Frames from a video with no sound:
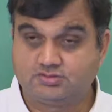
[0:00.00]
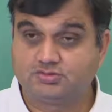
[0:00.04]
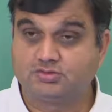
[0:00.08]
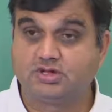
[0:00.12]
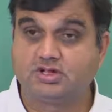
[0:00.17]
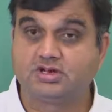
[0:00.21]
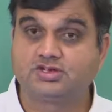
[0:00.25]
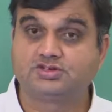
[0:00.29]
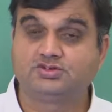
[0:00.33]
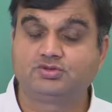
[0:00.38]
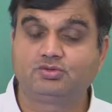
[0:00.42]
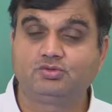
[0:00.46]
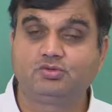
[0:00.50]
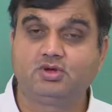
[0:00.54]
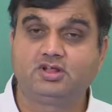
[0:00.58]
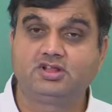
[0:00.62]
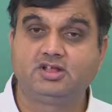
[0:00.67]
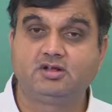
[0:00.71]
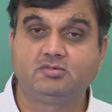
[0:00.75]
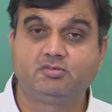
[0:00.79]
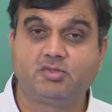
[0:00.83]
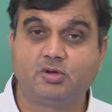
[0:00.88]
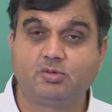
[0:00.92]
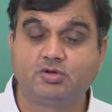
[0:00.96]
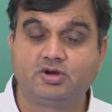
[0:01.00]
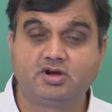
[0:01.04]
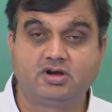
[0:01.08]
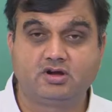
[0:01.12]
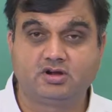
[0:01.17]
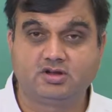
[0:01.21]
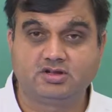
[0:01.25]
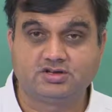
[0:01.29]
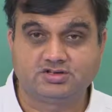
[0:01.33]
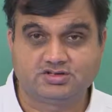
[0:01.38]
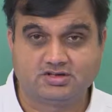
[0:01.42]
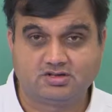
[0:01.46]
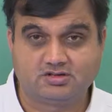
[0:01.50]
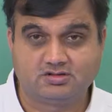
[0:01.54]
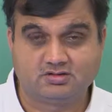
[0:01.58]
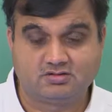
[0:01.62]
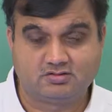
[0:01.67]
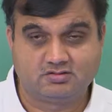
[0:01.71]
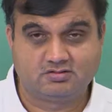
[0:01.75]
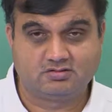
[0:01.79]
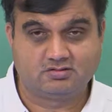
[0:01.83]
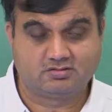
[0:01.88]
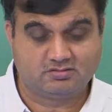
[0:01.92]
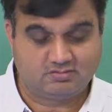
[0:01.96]
So there is no other boundary condition.
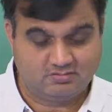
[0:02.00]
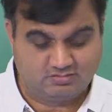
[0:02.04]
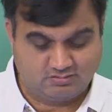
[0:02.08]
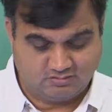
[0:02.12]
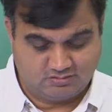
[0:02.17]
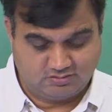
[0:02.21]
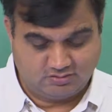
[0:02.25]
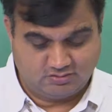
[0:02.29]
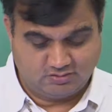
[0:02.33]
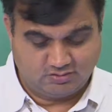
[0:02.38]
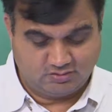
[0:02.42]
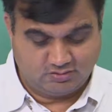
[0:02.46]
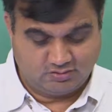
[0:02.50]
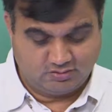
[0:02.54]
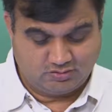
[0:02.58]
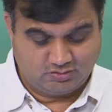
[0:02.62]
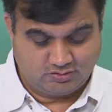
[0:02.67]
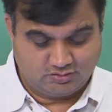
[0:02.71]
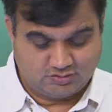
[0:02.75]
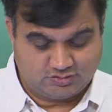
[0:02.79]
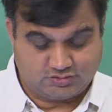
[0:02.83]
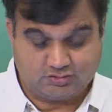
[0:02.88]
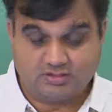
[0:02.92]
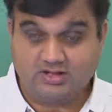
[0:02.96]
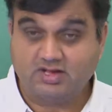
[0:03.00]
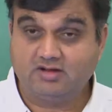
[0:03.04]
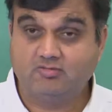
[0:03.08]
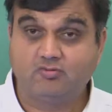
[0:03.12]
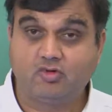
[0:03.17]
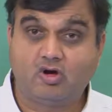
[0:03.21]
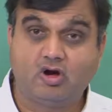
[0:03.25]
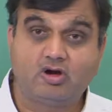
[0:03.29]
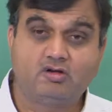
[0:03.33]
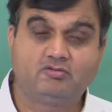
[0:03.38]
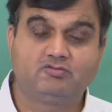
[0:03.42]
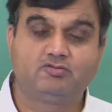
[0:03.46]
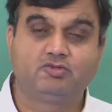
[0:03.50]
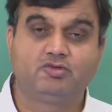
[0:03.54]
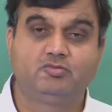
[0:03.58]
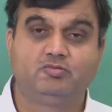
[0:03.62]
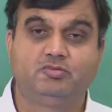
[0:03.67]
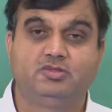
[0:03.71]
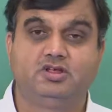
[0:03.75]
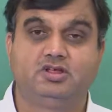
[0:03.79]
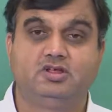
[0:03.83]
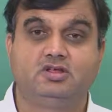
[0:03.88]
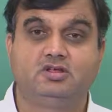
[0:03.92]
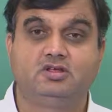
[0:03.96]
So then what
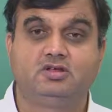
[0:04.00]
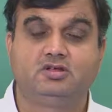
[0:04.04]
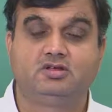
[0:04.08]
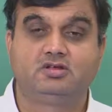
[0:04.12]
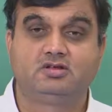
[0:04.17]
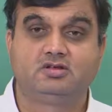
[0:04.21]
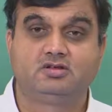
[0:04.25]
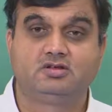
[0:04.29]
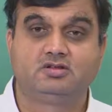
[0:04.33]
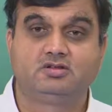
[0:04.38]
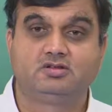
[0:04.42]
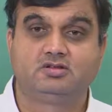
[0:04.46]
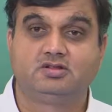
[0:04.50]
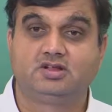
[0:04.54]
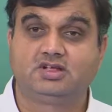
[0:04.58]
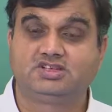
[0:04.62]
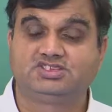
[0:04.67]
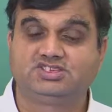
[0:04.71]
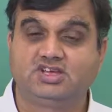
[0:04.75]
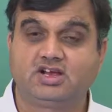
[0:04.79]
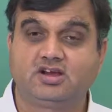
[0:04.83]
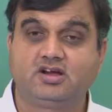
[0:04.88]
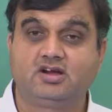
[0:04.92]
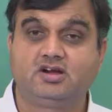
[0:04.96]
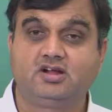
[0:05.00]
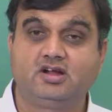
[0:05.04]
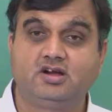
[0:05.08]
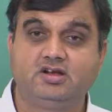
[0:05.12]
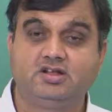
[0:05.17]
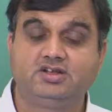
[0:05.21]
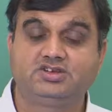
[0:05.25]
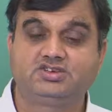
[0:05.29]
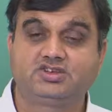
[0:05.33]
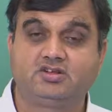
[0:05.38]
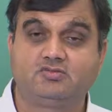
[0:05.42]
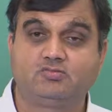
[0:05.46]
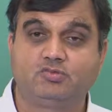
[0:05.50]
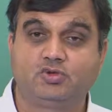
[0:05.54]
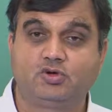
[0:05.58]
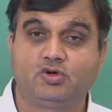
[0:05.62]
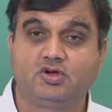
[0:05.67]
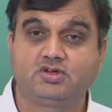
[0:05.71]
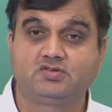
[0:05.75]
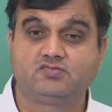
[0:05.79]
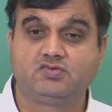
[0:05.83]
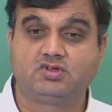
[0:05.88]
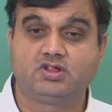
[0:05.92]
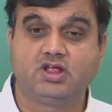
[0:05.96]
would be the second condition
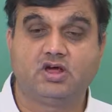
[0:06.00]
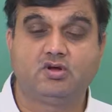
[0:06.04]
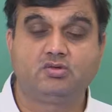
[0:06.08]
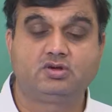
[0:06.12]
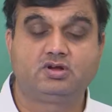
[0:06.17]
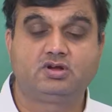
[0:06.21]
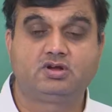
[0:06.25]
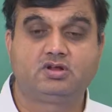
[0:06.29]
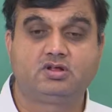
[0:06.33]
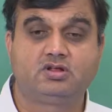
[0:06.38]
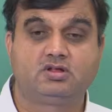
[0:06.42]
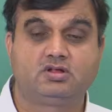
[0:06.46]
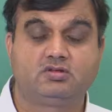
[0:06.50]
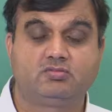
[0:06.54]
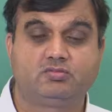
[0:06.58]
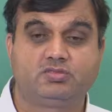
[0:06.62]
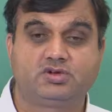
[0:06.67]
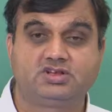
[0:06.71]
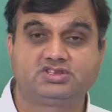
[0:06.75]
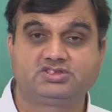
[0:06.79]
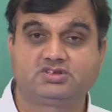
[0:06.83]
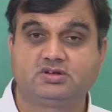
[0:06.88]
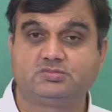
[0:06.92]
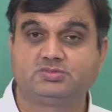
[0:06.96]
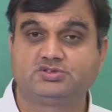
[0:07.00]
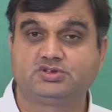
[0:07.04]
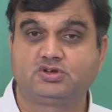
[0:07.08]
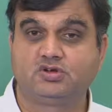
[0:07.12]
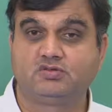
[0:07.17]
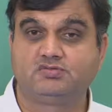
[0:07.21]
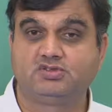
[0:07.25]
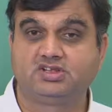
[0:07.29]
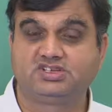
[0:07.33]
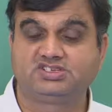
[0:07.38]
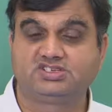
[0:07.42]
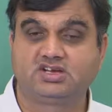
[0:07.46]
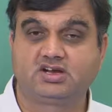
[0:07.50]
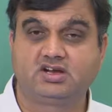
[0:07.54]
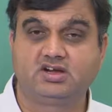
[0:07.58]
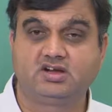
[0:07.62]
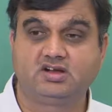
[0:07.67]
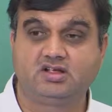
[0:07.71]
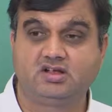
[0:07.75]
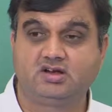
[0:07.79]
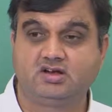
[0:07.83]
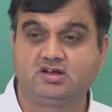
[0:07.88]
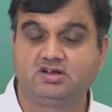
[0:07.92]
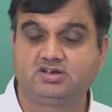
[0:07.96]
because without prescription of the
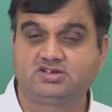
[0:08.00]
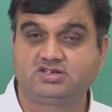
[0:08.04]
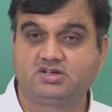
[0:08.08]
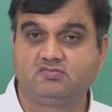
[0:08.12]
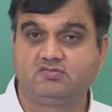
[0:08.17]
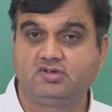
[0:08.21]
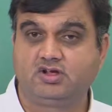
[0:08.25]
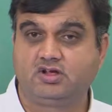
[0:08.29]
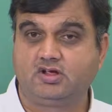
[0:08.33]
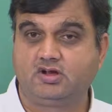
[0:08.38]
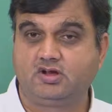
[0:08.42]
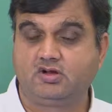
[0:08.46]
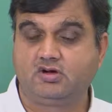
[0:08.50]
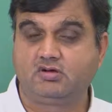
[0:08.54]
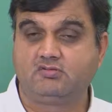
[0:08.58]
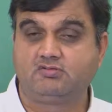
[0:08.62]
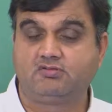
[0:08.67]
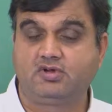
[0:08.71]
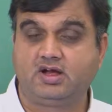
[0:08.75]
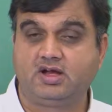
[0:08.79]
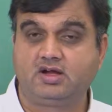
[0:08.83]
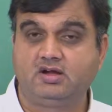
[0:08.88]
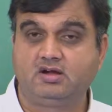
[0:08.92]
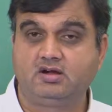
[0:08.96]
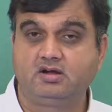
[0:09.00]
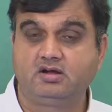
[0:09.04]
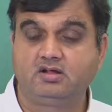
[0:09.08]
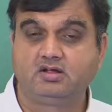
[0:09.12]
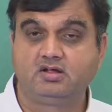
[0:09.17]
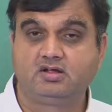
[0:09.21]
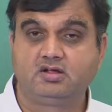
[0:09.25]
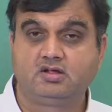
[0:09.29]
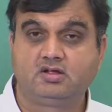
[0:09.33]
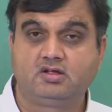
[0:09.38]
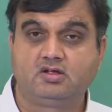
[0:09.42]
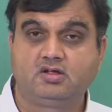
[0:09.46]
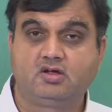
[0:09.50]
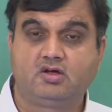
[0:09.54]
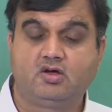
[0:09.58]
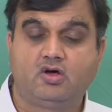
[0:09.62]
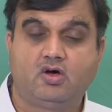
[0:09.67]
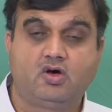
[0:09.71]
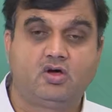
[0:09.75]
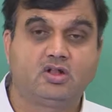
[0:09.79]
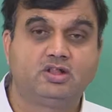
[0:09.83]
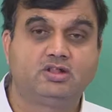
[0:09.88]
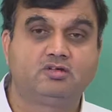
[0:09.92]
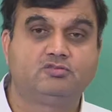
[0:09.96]
second condition we cannot find
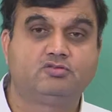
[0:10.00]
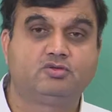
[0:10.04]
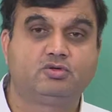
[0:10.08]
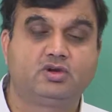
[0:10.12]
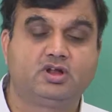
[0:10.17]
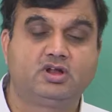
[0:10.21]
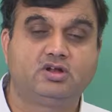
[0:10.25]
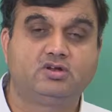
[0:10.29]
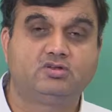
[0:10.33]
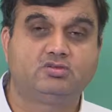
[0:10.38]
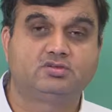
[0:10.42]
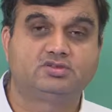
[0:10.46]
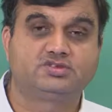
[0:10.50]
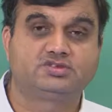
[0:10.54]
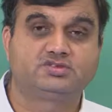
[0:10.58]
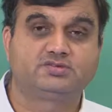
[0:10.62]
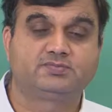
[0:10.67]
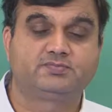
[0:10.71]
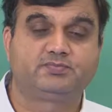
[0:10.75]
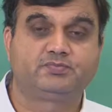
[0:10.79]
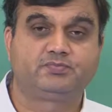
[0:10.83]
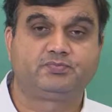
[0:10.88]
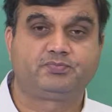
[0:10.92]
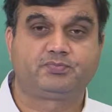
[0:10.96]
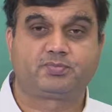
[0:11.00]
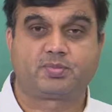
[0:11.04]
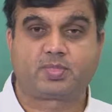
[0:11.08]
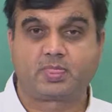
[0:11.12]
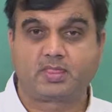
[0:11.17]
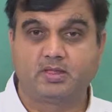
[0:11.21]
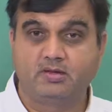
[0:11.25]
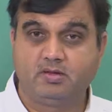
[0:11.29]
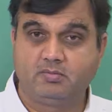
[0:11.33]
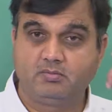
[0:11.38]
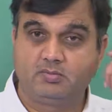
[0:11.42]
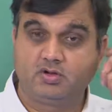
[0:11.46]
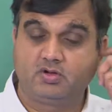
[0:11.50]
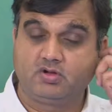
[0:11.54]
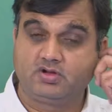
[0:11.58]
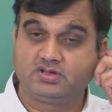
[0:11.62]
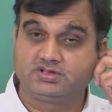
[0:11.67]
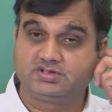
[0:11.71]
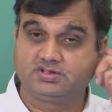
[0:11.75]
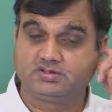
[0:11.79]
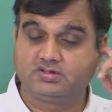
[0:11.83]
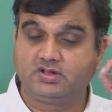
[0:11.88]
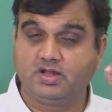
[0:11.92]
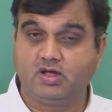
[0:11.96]
all the four unknowns
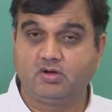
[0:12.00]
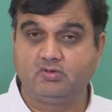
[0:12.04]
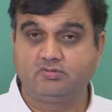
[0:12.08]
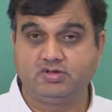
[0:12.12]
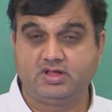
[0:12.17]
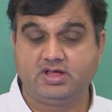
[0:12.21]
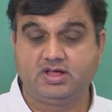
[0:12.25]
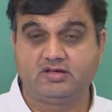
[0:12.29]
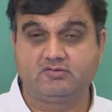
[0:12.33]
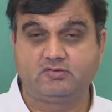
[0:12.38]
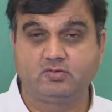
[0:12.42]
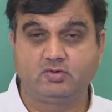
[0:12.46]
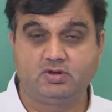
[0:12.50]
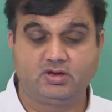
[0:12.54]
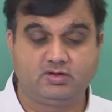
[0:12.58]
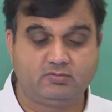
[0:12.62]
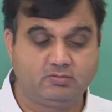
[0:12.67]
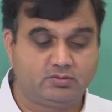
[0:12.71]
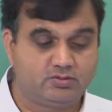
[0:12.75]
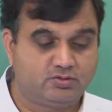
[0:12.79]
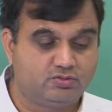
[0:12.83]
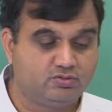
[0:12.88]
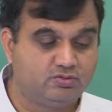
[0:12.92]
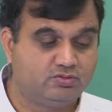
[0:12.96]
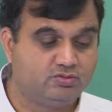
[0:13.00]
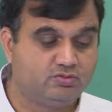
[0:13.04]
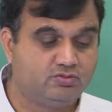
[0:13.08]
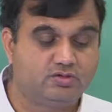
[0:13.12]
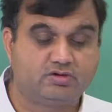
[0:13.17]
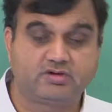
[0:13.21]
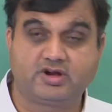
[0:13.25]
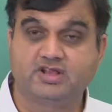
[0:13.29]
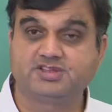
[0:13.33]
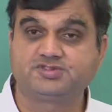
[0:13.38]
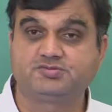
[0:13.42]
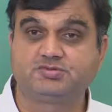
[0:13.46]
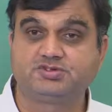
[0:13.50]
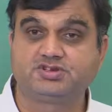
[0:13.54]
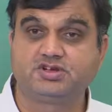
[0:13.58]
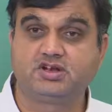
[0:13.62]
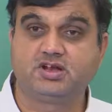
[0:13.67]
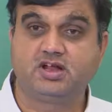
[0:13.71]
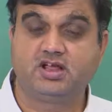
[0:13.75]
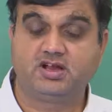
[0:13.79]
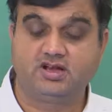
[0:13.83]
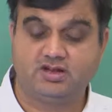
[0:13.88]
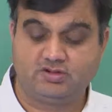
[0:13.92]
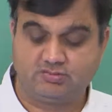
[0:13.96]
because now we have only two
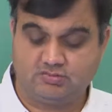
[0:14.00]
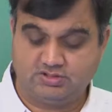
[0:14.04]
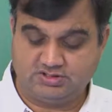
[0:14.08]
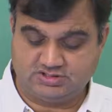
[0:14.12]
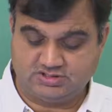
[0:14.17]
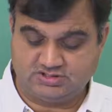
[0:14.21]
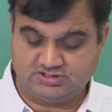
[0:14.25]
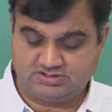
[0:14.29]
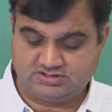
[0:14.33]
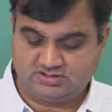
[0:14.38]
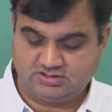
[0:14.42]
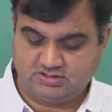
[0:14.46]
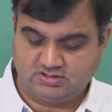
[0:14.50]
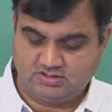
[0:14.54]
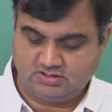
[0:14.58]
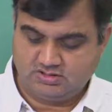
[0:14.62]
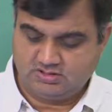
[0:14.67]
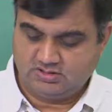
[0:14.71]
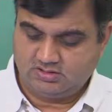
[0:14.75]
transmission line equations.